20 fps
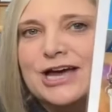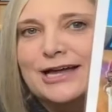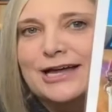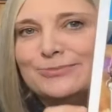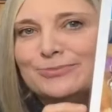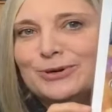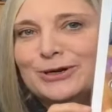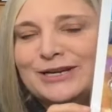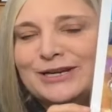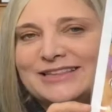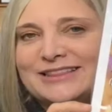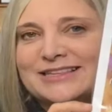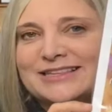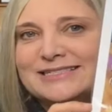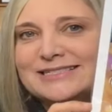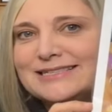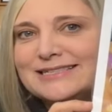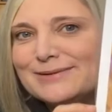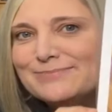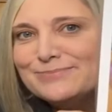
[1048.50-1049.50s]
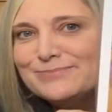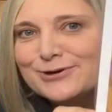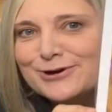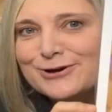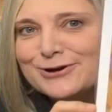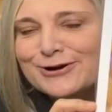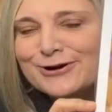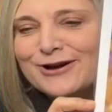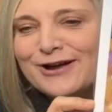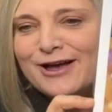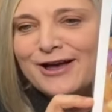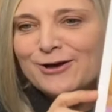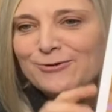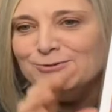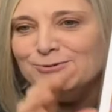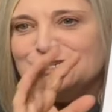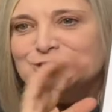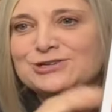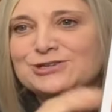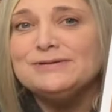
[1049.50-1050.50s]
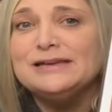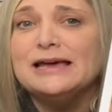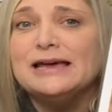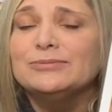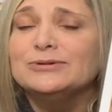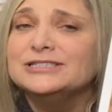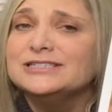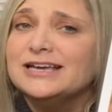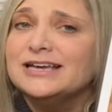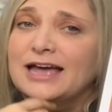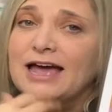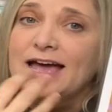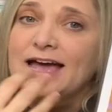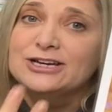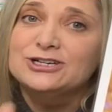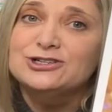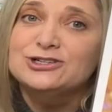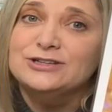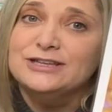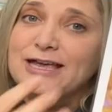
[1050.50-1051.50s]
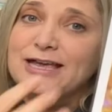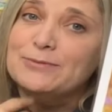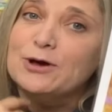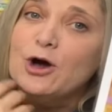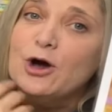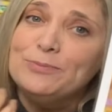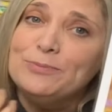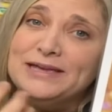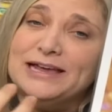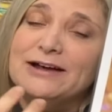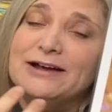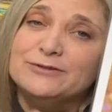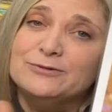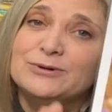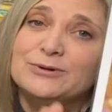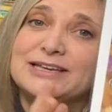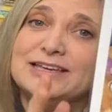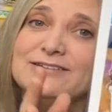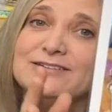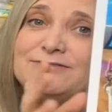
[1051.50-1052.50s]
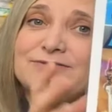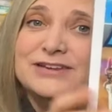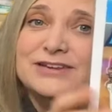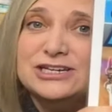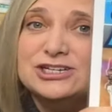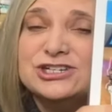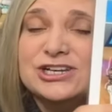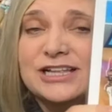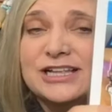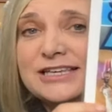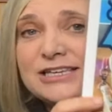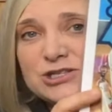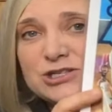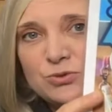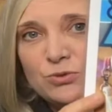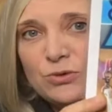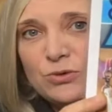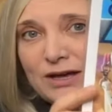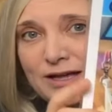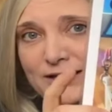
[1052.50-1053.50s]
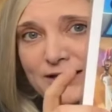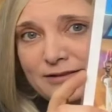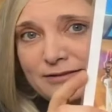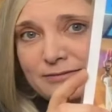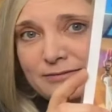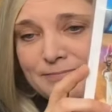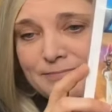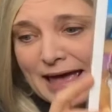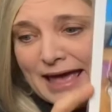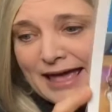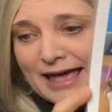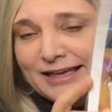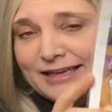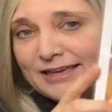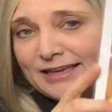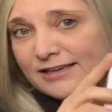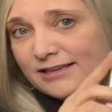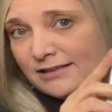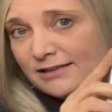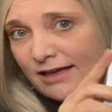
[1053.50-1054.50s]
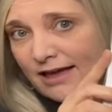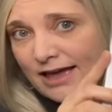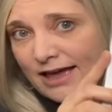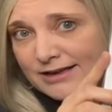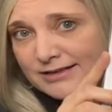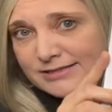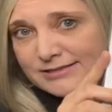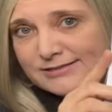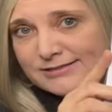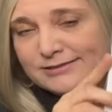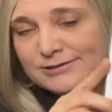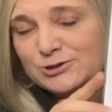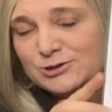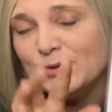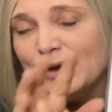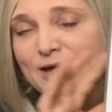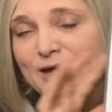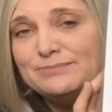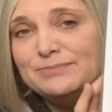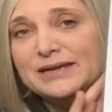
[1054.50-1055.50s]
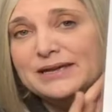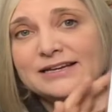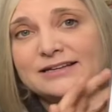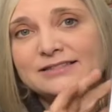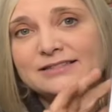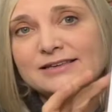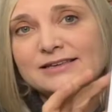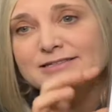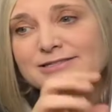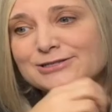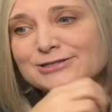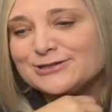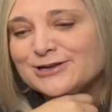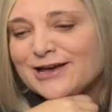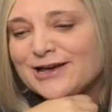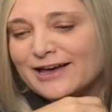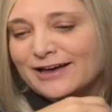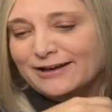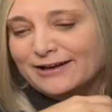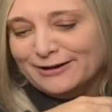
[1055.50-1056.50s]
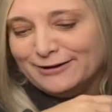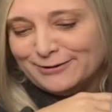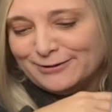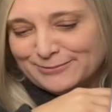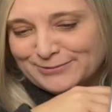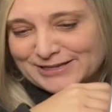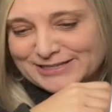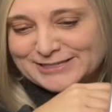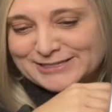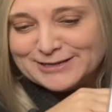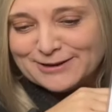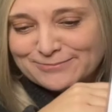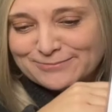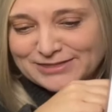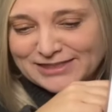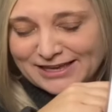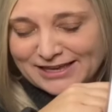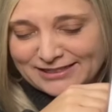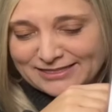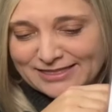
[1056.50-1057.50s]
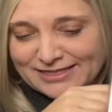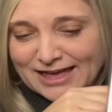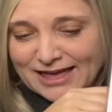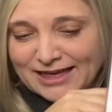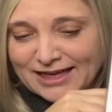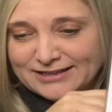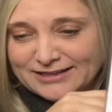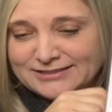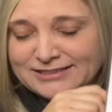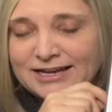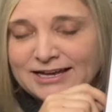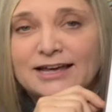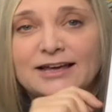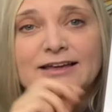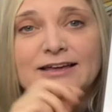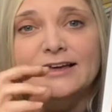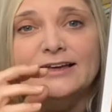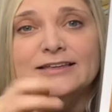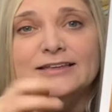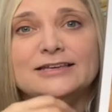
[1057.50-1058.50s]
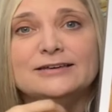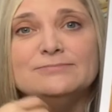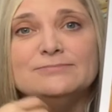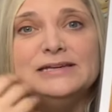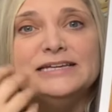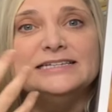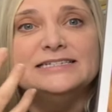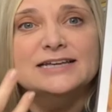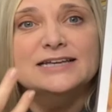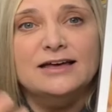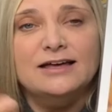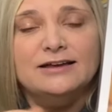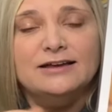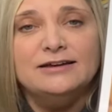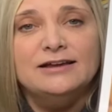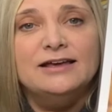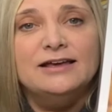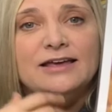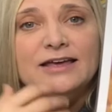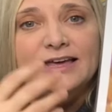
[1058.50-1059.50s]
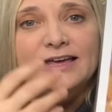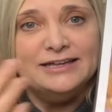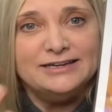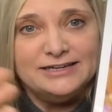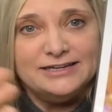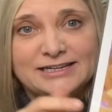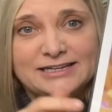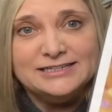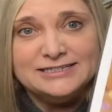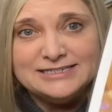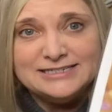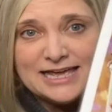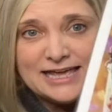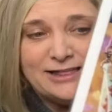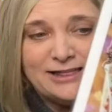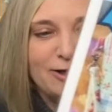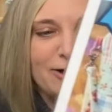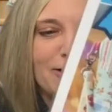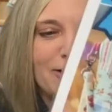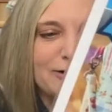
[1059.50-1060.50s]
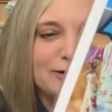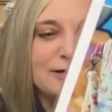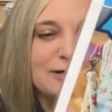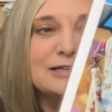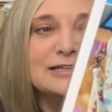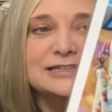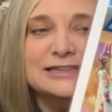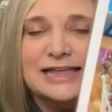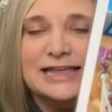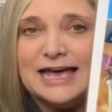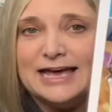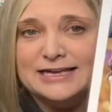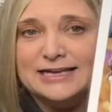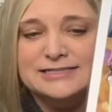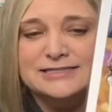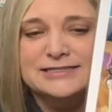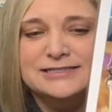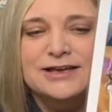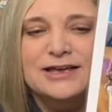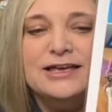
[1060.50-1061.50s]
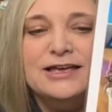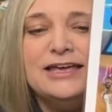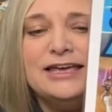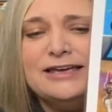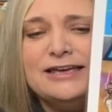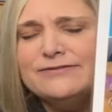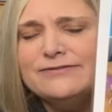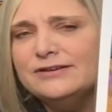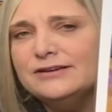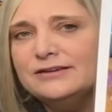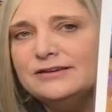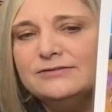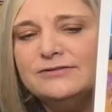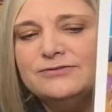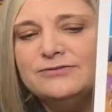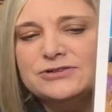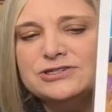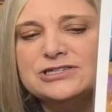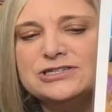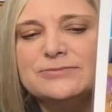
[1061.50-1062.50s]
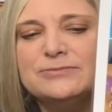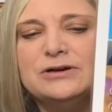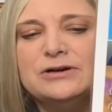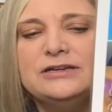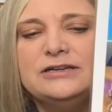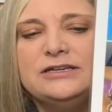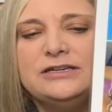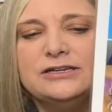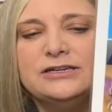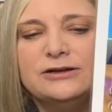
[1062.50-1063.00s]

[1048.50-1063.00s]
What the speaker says: you how to put in the zipper. We should be able to actually, I'm hoping everyone can finish at least one bag in class. So I picked this. It's something that it can be done in a day-long class, even for someone,